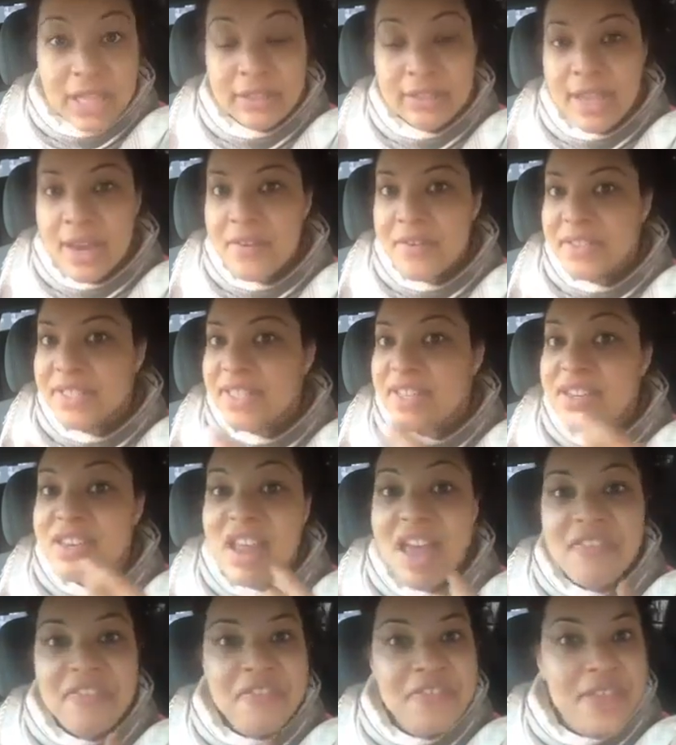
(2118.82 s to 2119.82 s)
There is
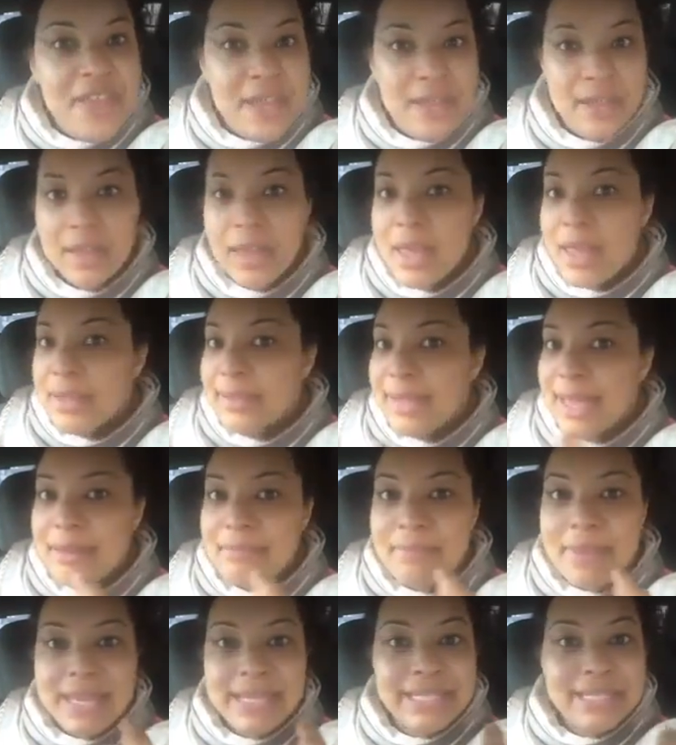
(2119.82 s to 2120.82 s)
nothing that
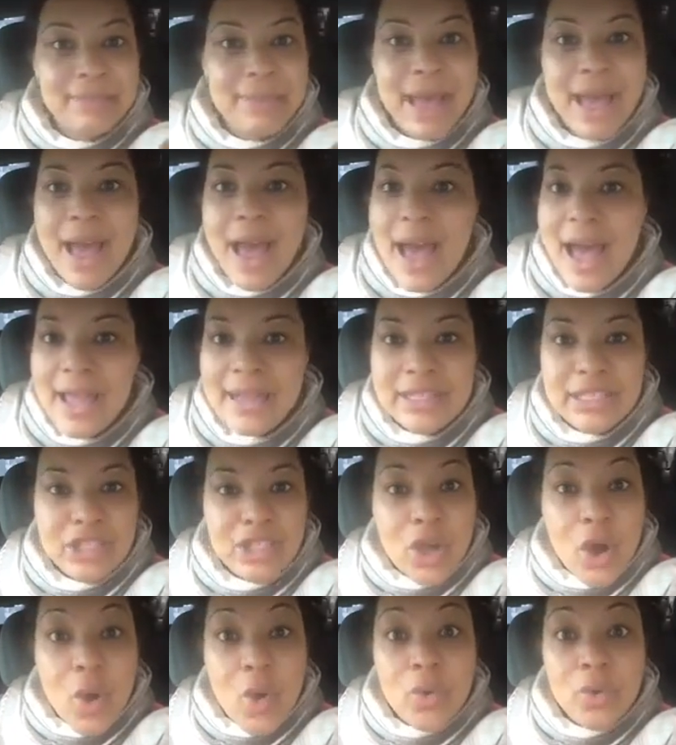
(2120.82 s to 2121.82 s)
makes my eyes
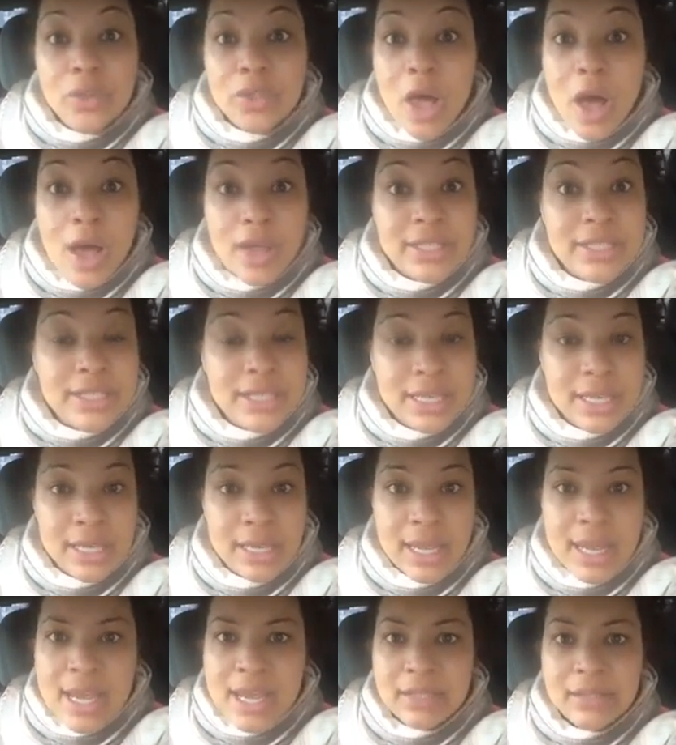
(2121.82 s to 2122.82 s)
go glossy.